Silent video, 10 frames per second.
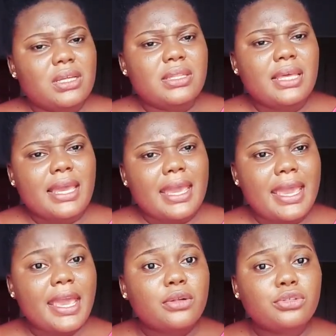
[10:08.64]

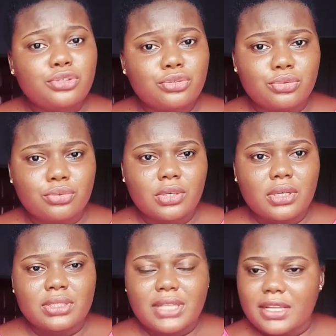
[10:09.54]
hail you.
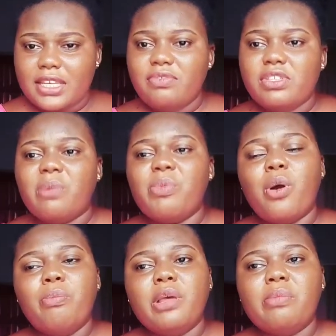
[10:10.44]
So I give you some
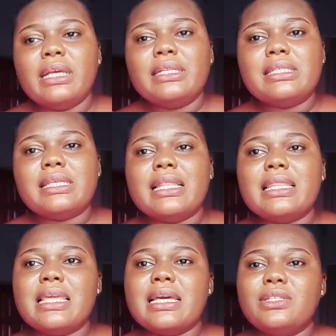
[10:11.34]
compliments
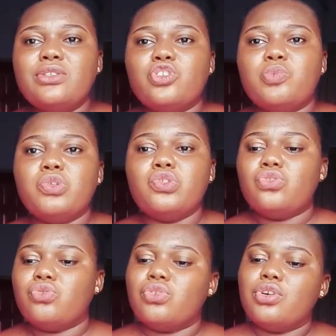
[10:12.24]
and then you're supposed
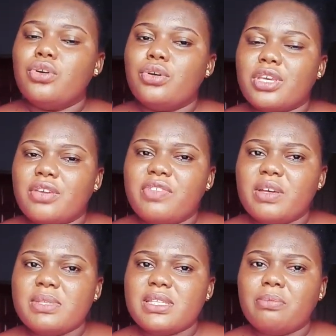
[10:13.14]
to give
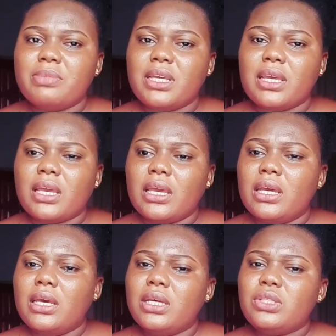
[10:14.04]
them something.
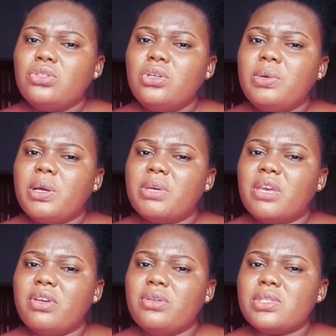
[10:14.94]
There's no way I'm
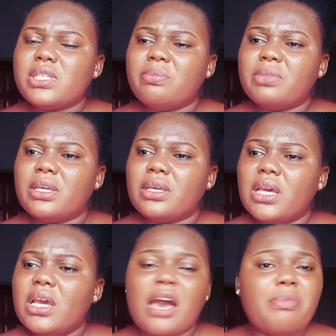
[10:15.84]
giving you something.
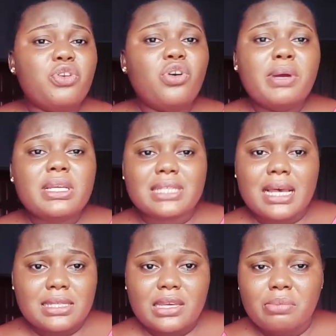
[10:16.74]
I mean, nobody's
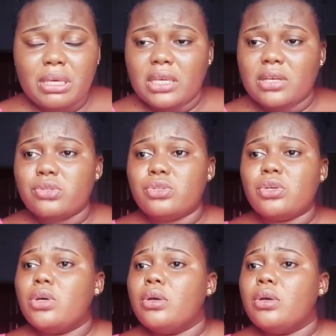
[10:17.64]
asking me because